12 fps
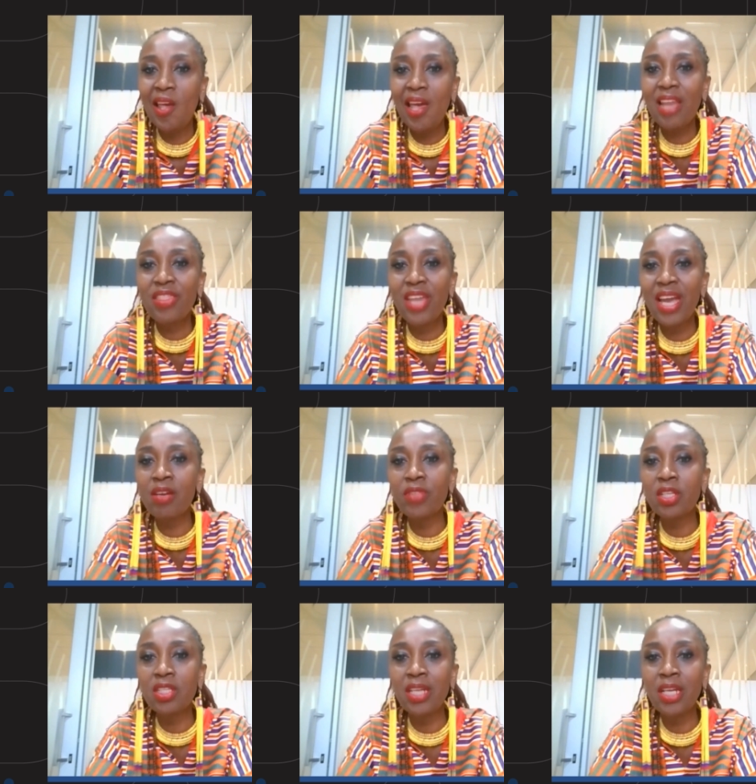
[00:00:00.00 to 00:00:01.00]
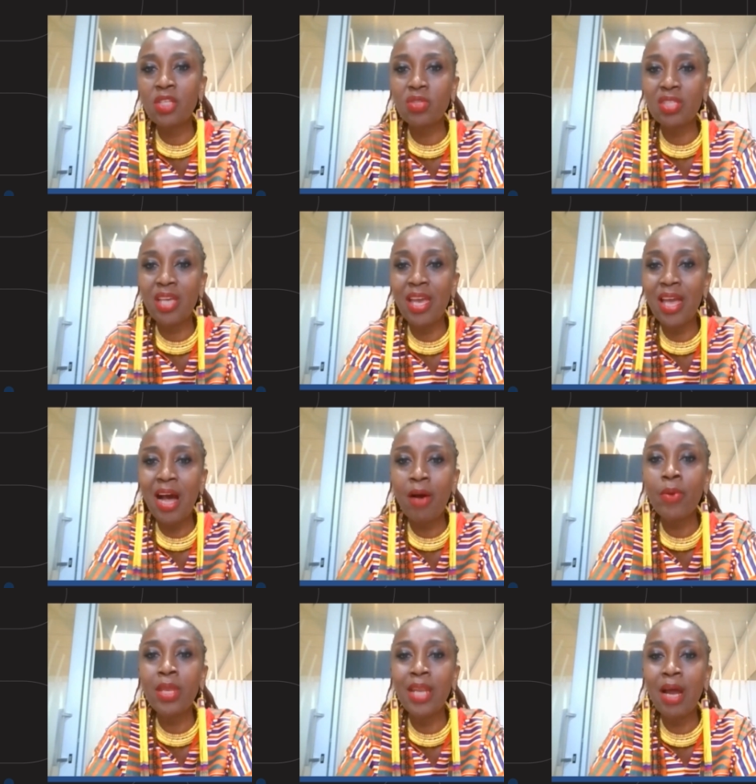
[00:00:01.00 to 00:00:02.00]
at the end of the day to say how
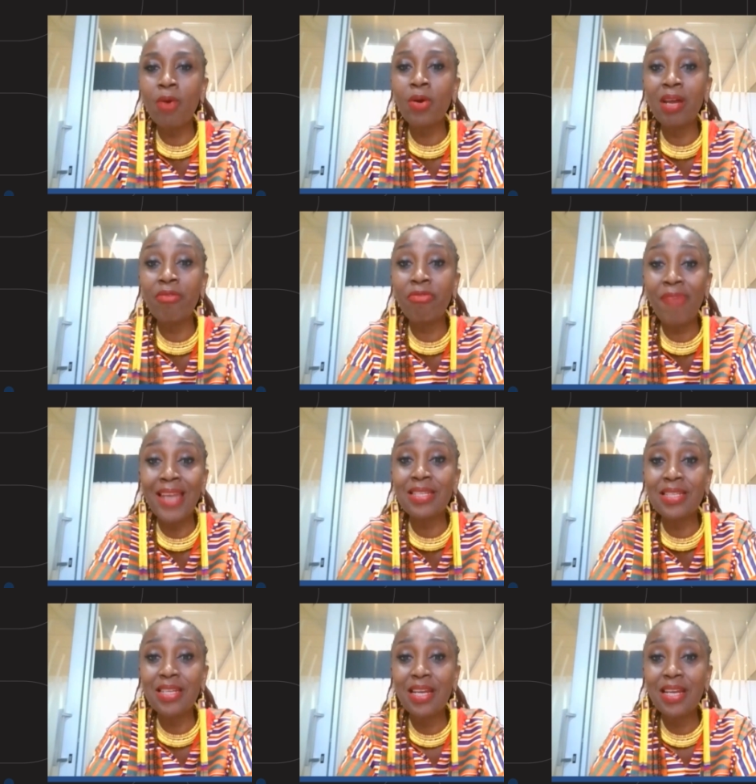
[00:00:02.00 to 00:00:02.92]
we're now going to fund